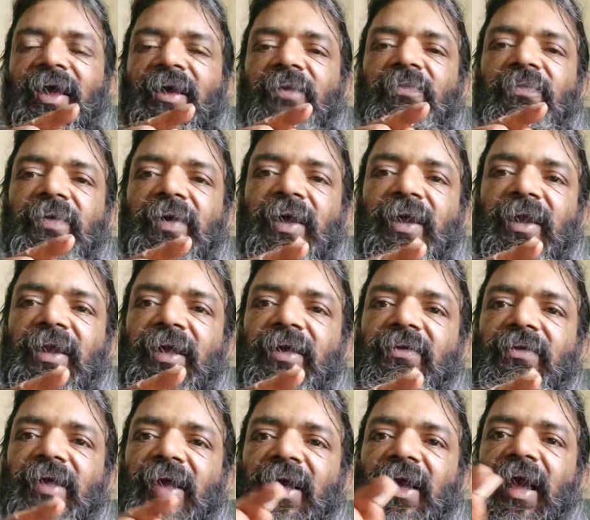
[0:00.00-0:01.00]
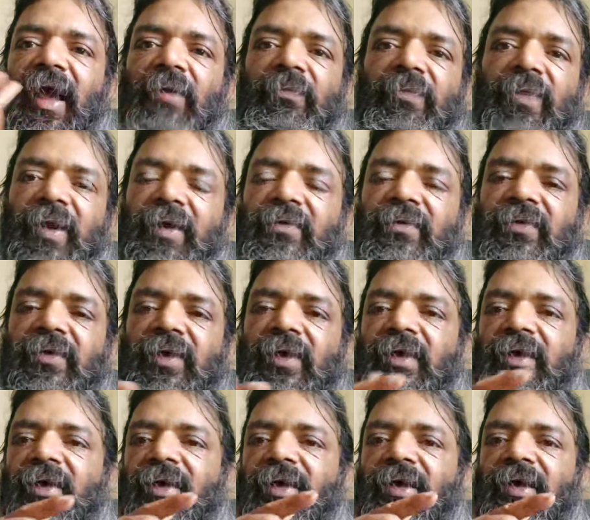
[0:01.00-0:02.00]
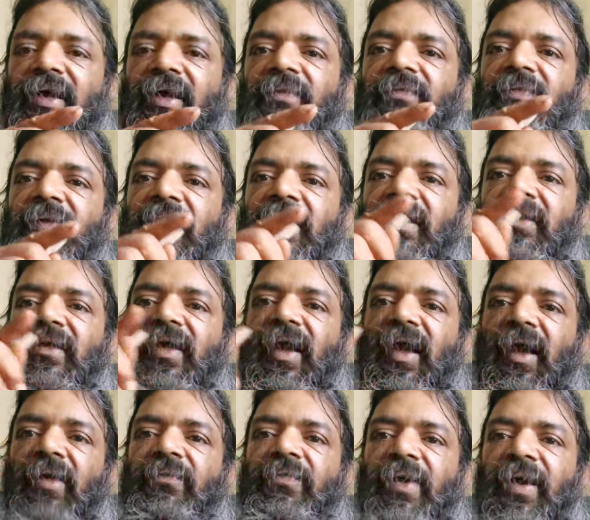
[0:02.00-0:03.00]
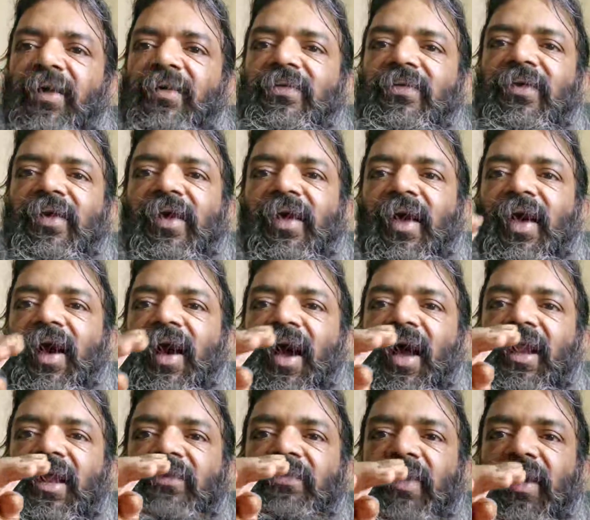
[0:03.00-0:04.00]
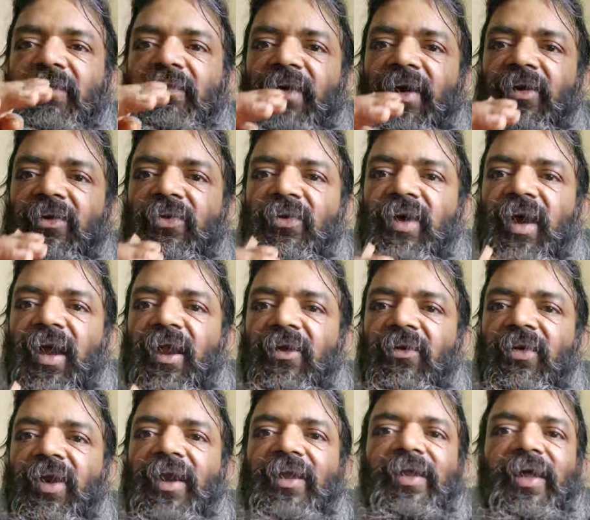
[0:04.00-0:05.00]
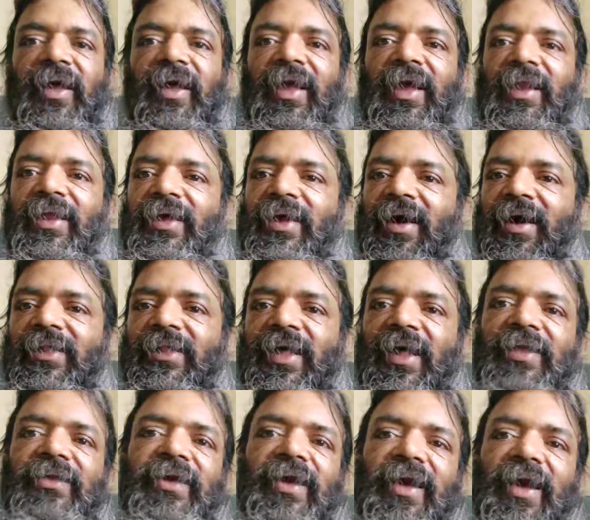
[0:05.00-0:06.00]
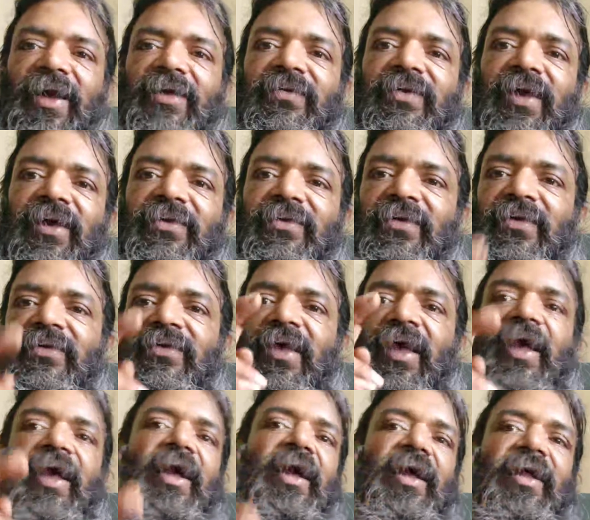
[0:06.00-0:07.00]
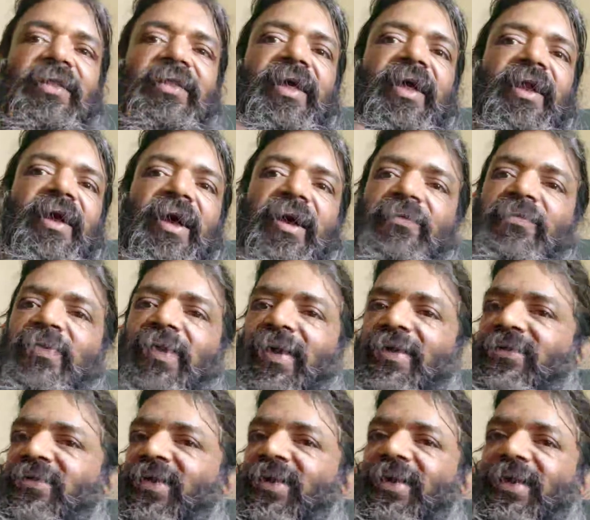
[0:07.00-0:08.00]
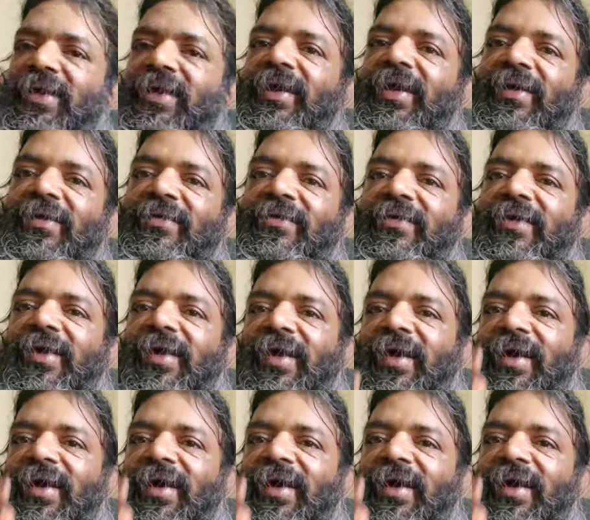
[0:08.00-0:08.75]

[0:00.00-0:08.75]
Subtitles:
if it is fx, if it is fx, and if I want to calculate the area, there is x-axis, then fx dx,